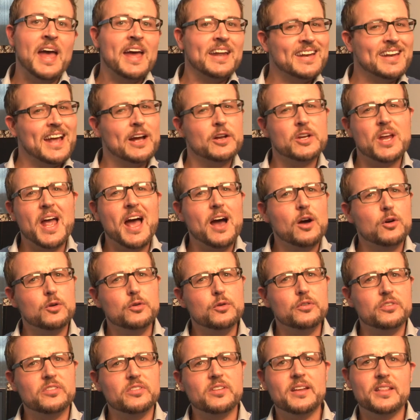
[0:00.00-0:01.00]
Now,
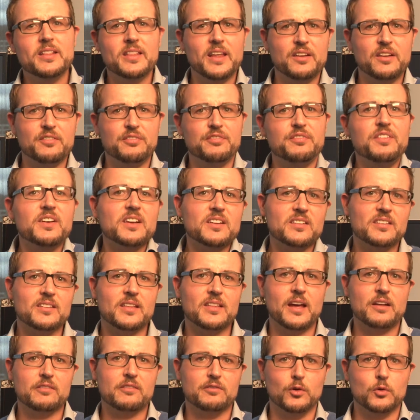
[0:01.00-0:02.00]
Yahoo said they fixed
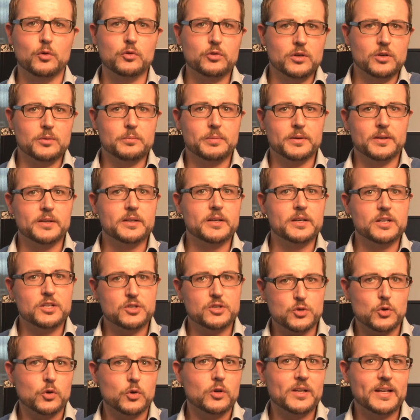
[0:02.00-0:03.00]
that vulnerability
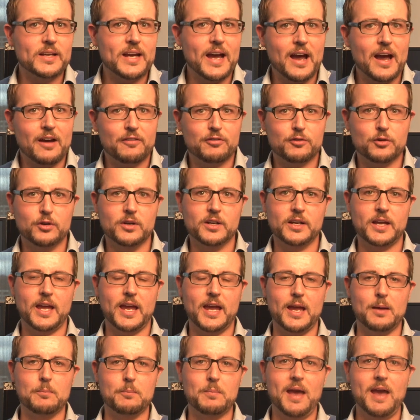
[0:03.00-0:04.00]
shortly after it
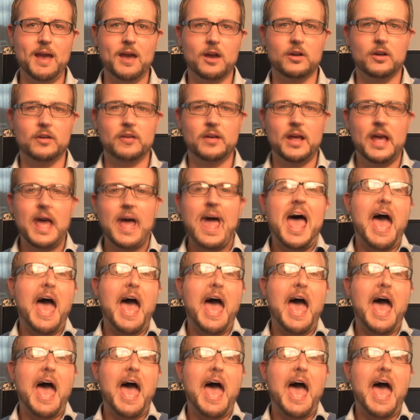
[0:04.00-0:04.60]
came out.